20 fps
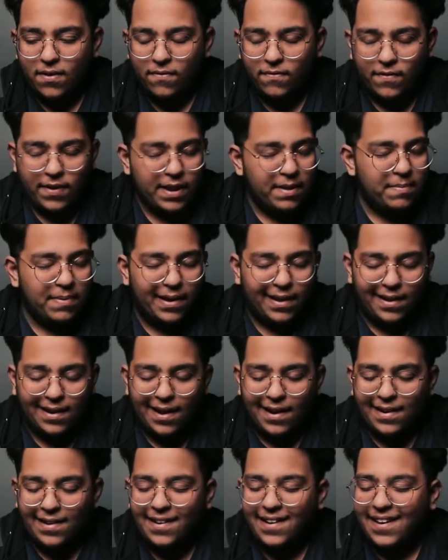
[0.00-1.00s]
very big
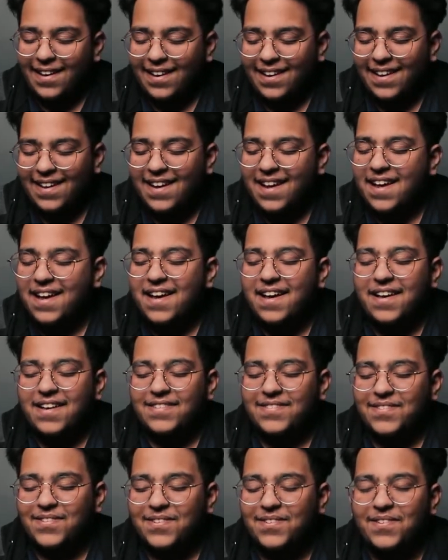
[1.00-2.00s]
client.
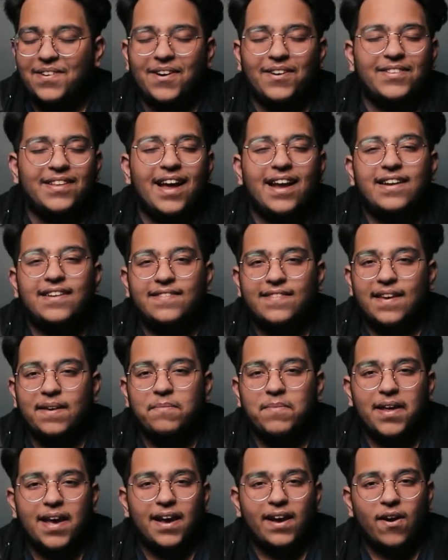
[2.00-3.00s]
So on that
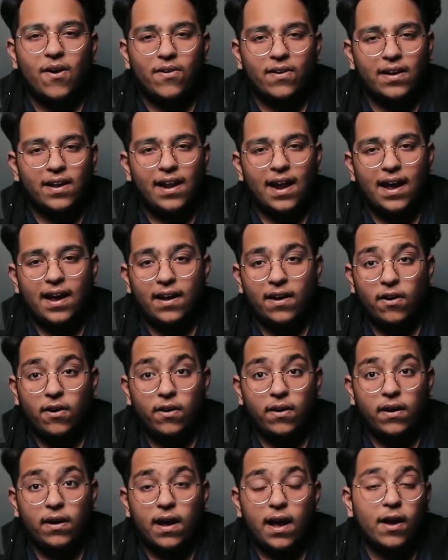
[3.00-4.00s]
same day I got
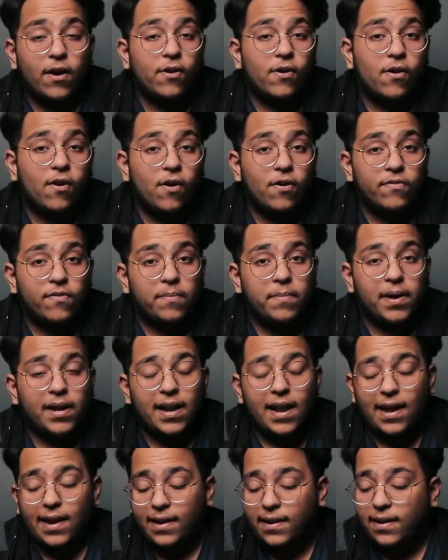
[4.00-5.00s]
a call from a
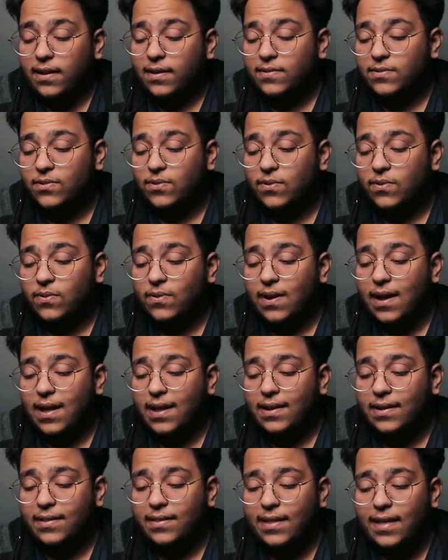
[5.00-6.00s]
client,
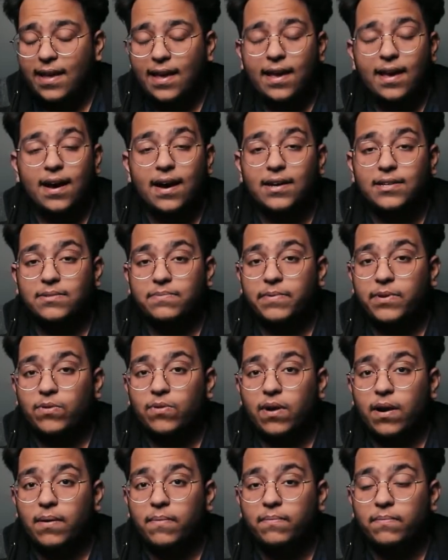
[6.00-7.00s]
and they asked me to
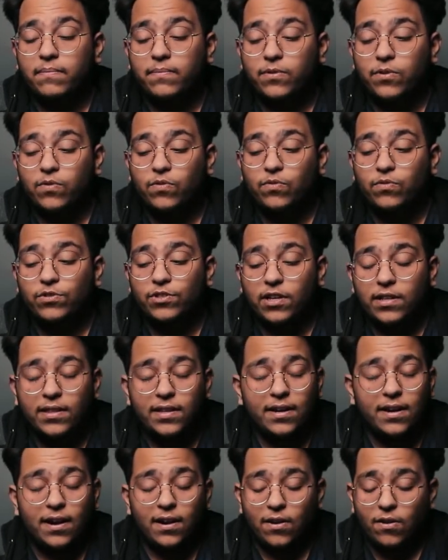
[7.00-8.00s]
come to
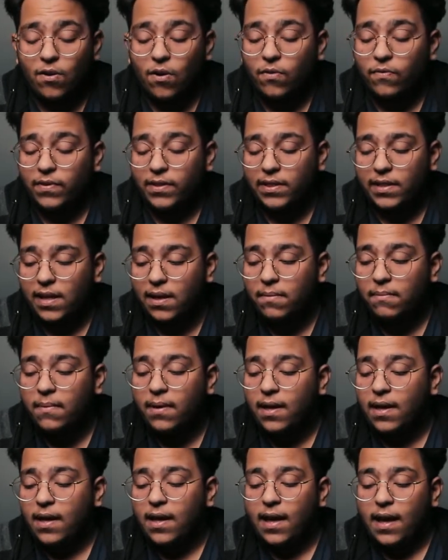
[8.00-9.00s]
Chandigarh along with them,
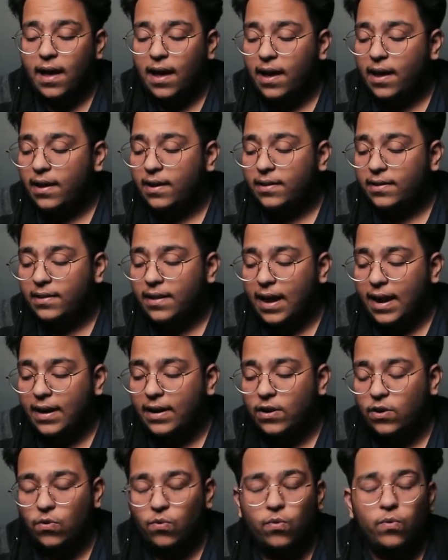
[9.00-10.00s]
and
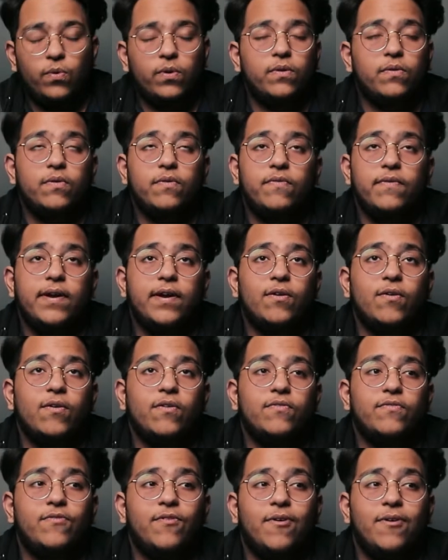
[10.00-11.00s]
that tour went
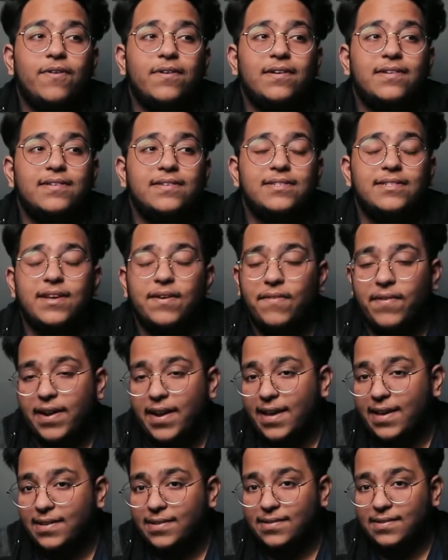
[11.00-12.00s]
on for 7
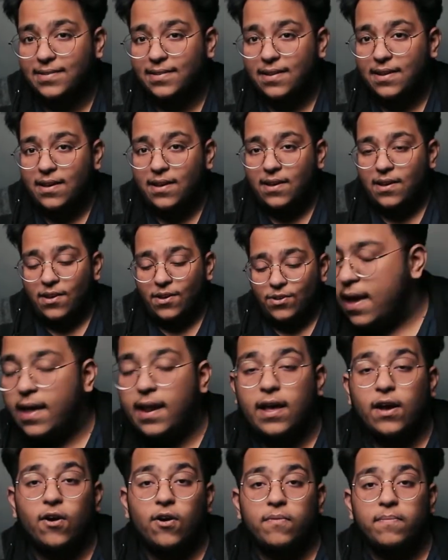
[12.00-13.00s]
days, and
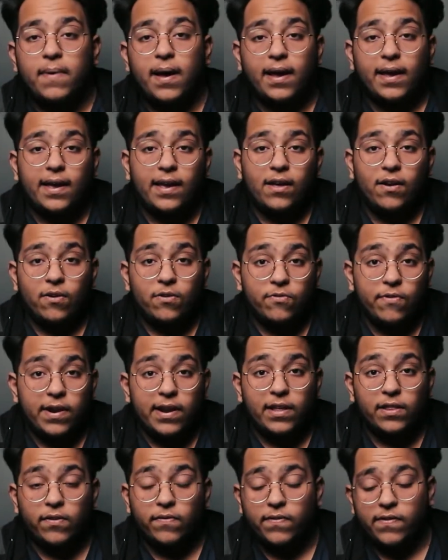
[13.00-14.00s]
I got back here on
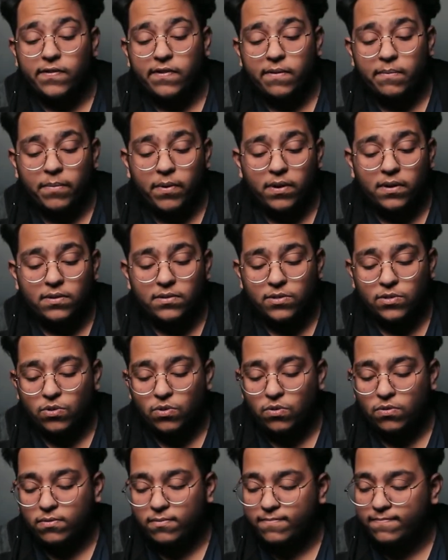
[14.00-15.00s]
20th of December.
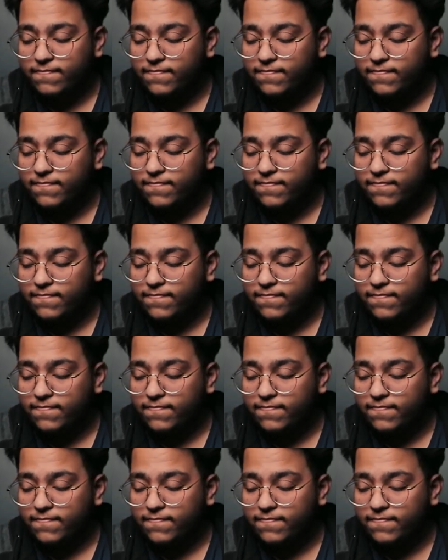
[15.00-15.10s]
So